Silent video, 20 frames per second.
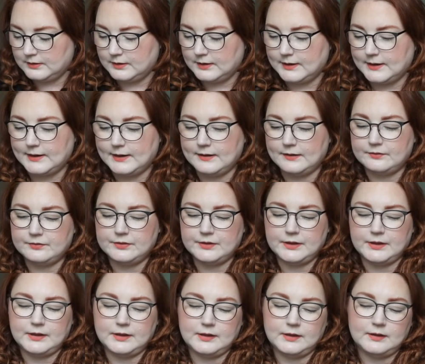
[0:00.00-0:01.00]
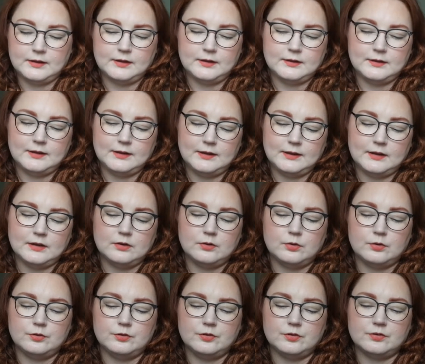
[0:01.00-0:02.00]
I have the Geek and
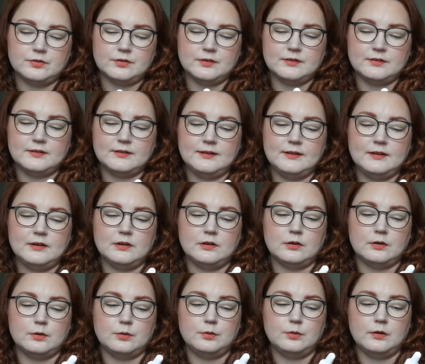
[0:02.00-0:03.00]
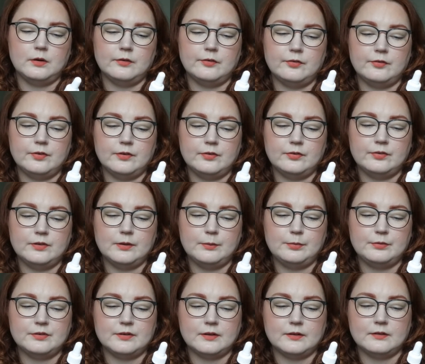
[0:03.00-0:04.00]
Gorgeous Sea Glow
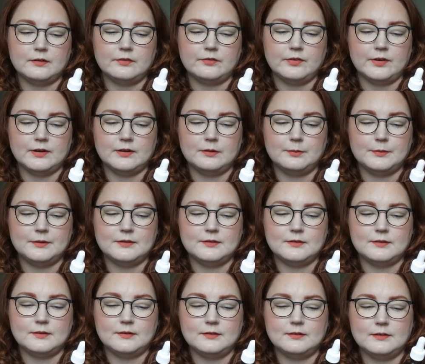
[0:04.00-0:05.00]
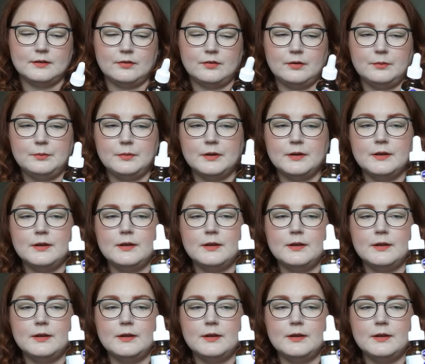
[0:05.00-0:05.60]
15% Vitamin C Serum.